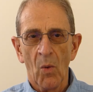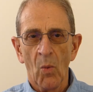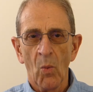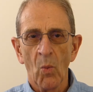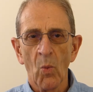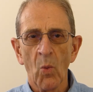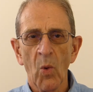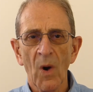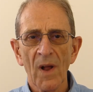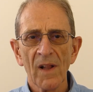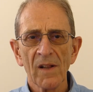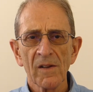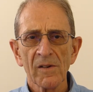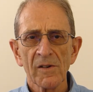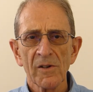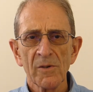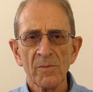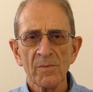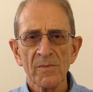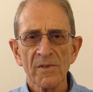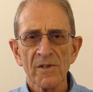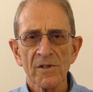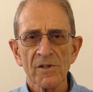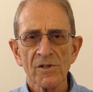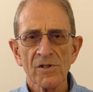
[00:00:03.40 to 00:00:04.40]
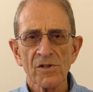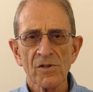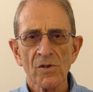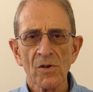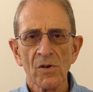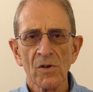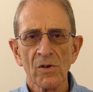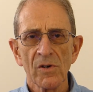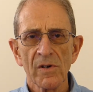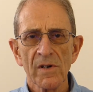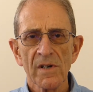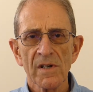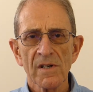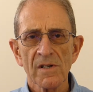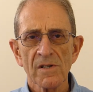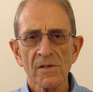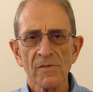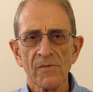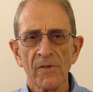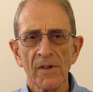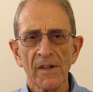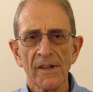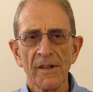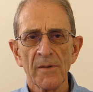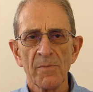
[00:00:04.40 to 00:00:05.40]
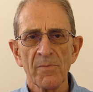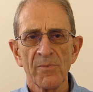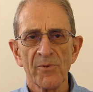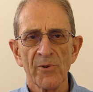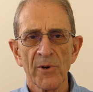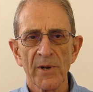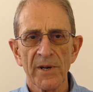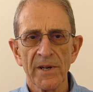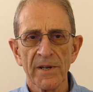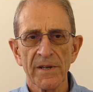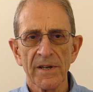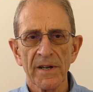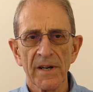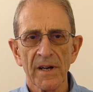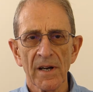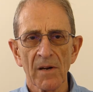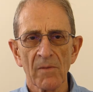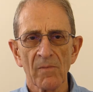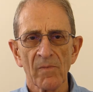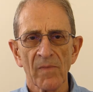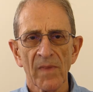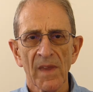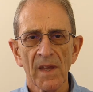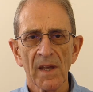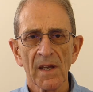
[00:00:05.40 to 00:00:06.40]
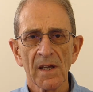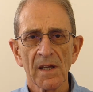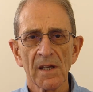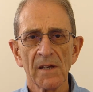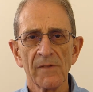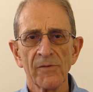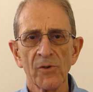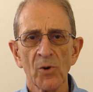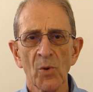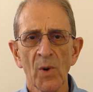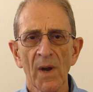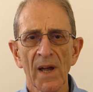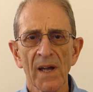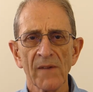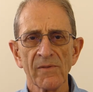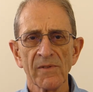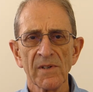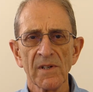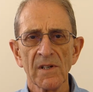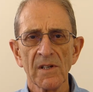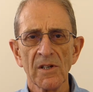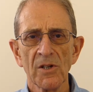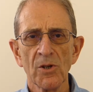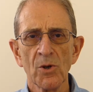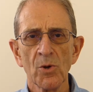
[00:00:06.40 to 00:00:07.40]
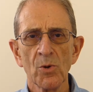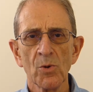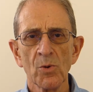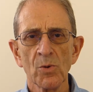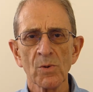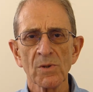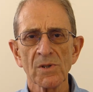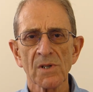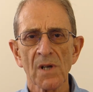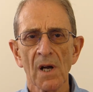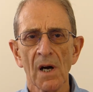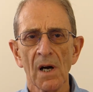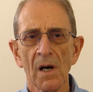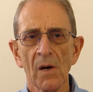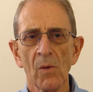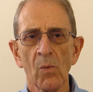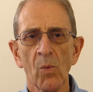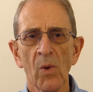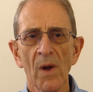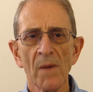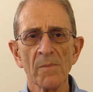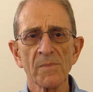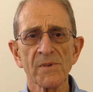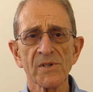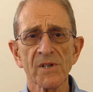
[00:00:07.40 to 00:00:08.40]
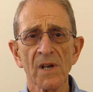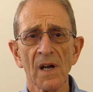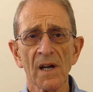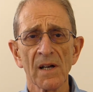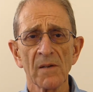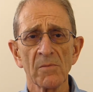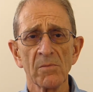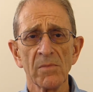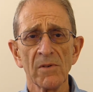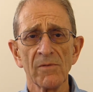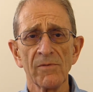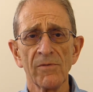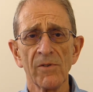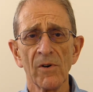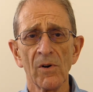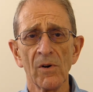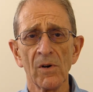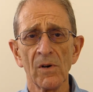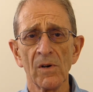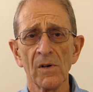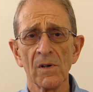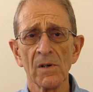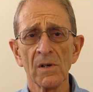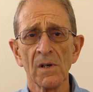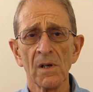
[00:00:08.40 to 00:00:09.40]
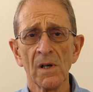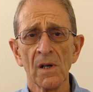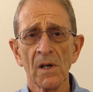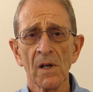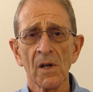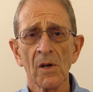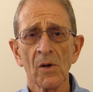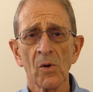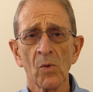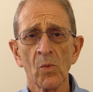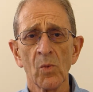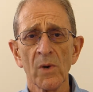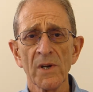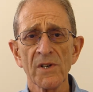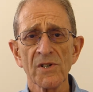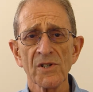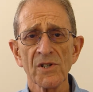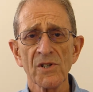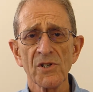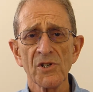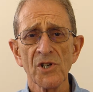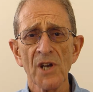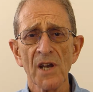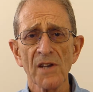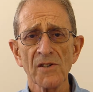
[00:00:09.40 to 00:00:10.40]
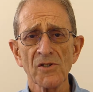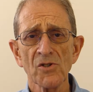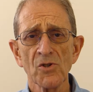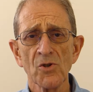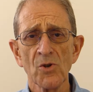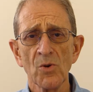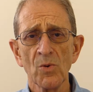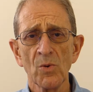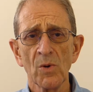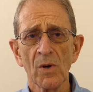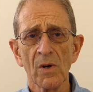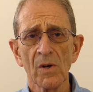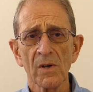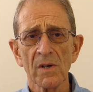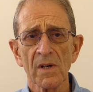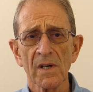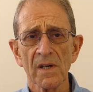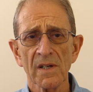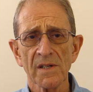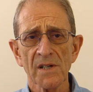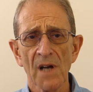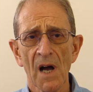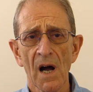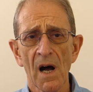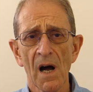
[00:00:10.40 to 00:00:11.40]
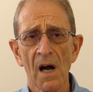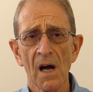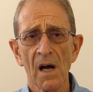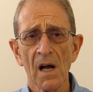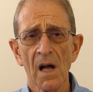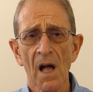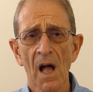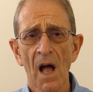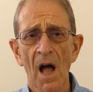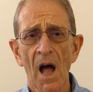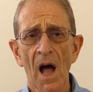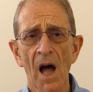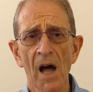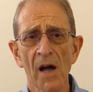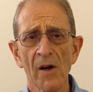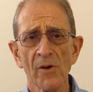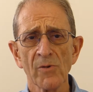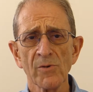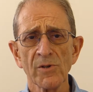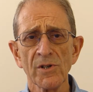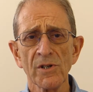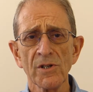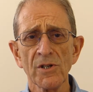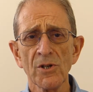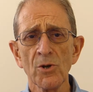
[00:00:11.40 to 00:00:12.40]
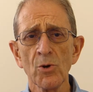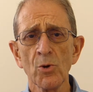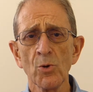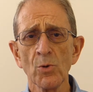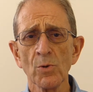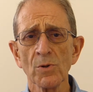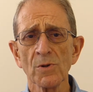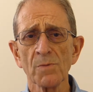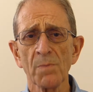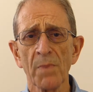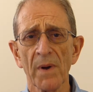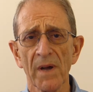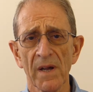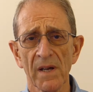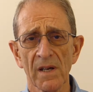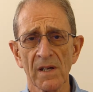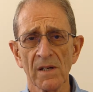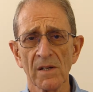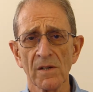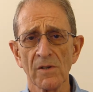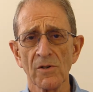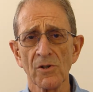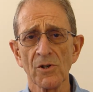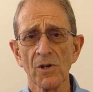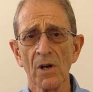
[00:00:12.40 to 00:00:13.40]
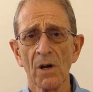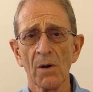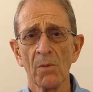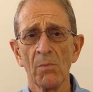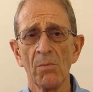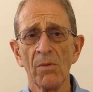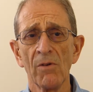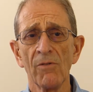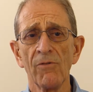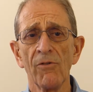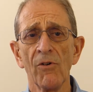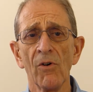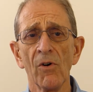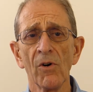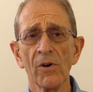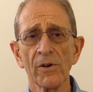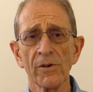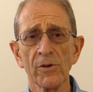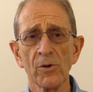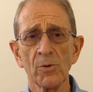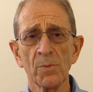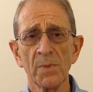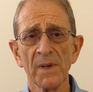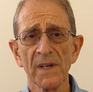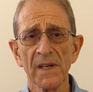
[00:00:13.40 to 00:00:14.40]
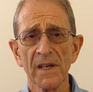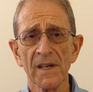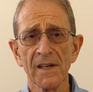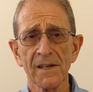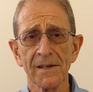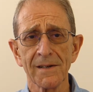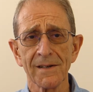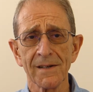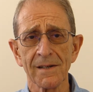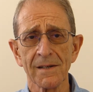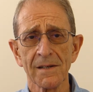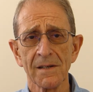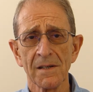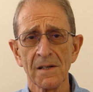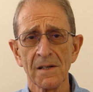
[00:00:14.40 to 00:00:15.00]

Welcome to Stories for Lip Reading. If you haven't used our website before, we suggest you look at our How to Use page before you begin.